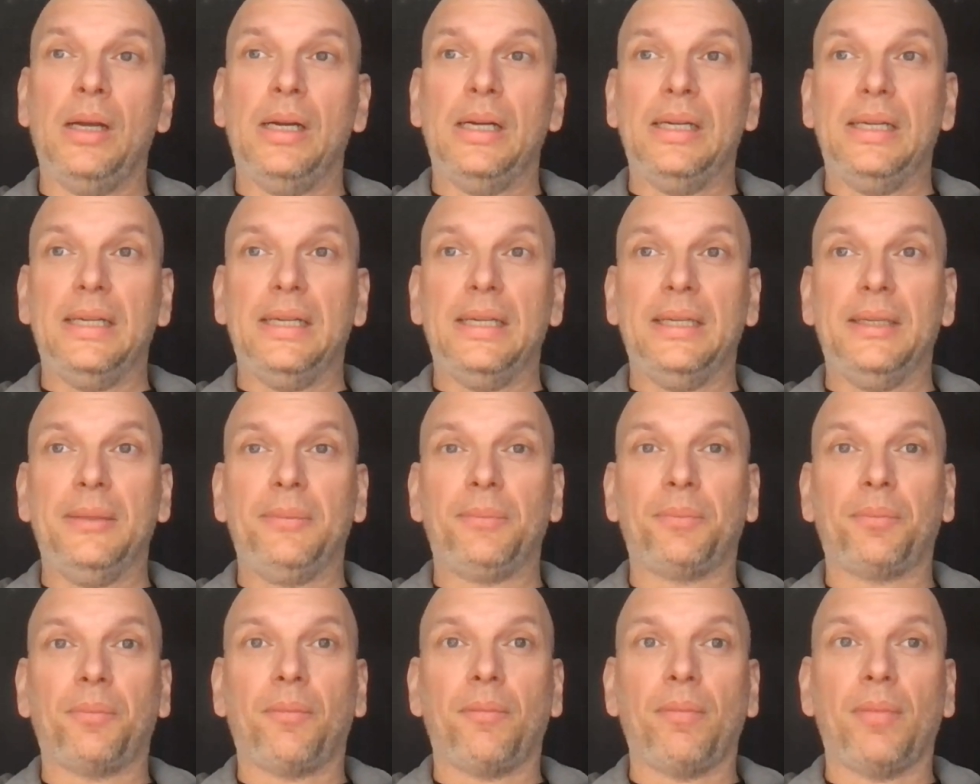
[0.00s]
a
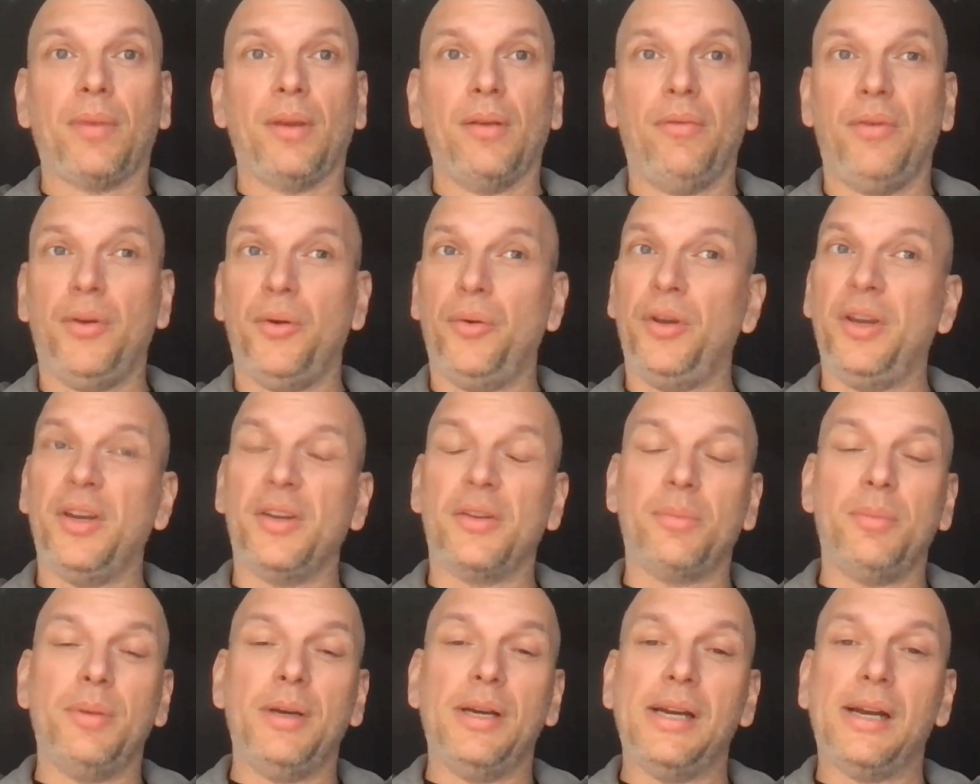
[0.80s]
few
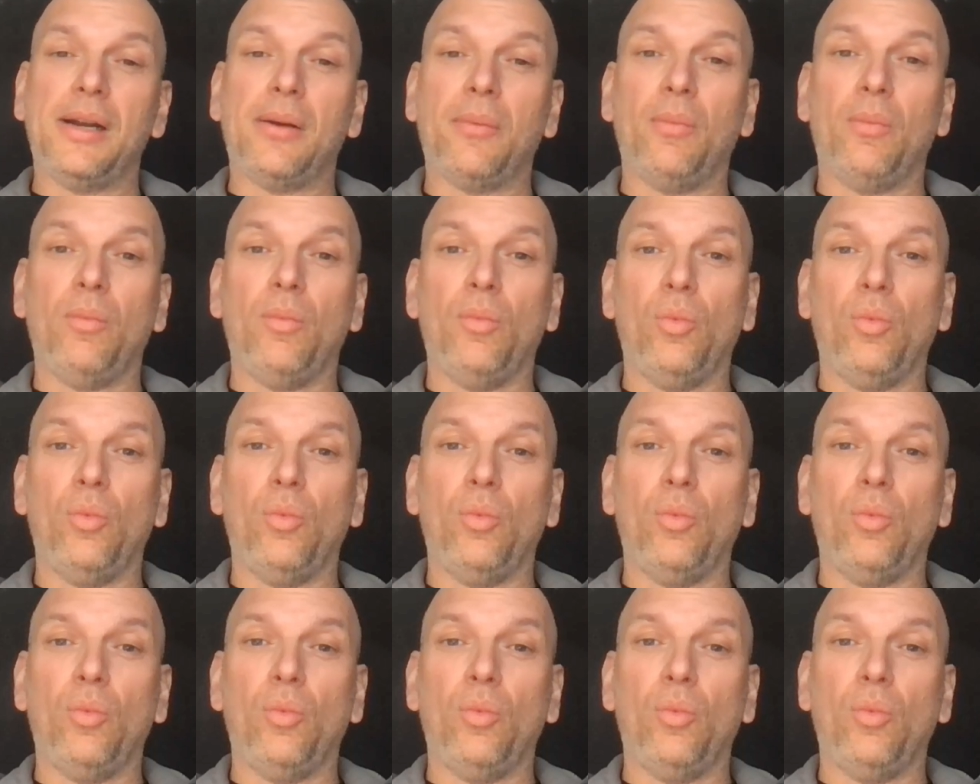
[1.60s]
years back,